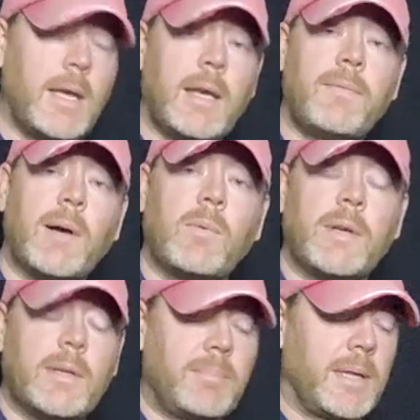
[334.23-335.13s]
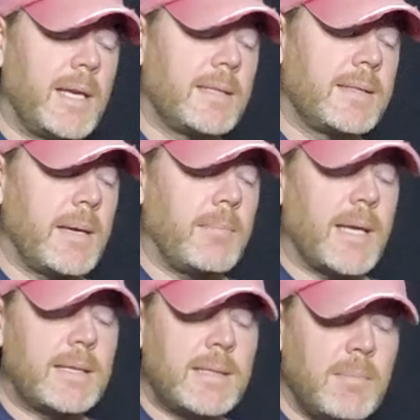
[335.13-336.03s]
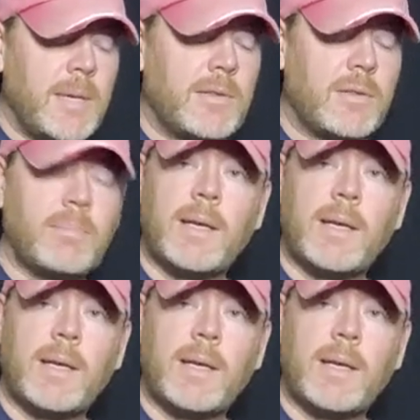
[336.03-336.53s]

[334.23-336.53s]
And if I wanted to play, say, my C major